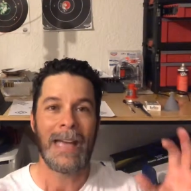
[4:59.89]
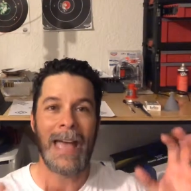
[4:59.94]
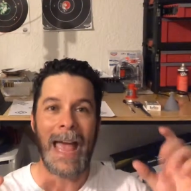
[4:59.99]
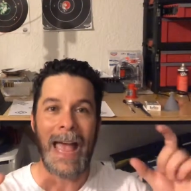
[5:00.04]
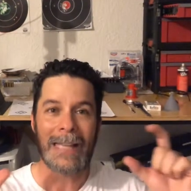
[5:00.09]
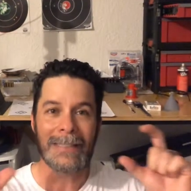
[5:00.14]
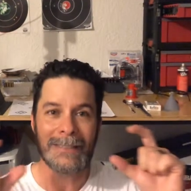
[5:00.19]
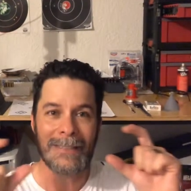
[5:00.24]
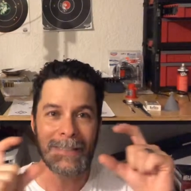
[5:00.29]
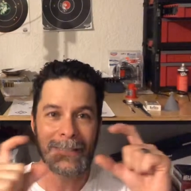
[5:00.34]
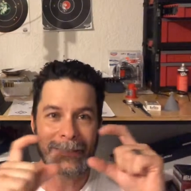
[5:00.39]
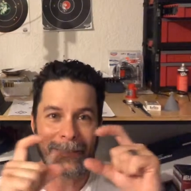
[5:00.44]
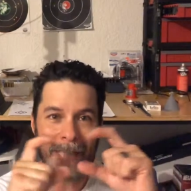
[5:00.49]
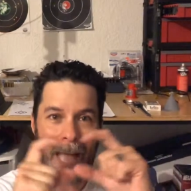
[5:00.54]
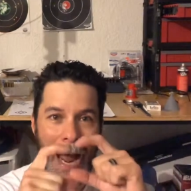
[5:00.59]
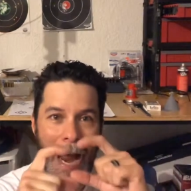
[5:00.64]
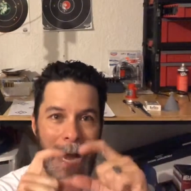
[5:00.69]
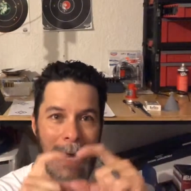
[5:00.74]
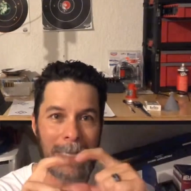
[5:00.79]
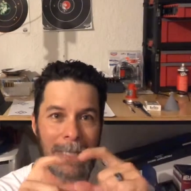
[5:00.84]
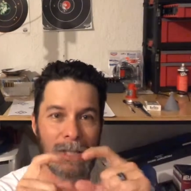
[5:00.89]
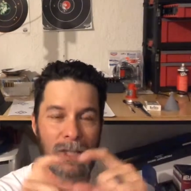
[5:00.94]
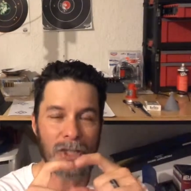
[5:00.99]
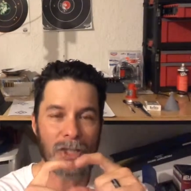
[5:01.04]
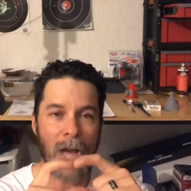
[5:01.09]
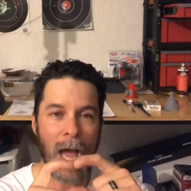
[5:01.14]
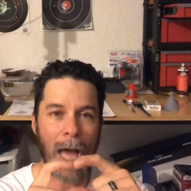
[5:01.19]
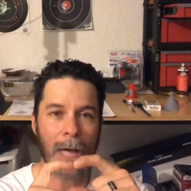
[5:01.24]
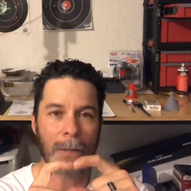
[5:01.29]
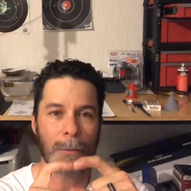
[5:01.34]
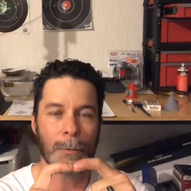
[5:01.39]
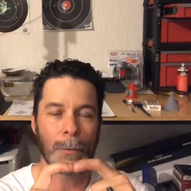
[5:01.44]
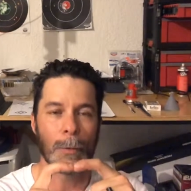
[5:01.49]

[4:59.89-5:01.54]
has the tightest shot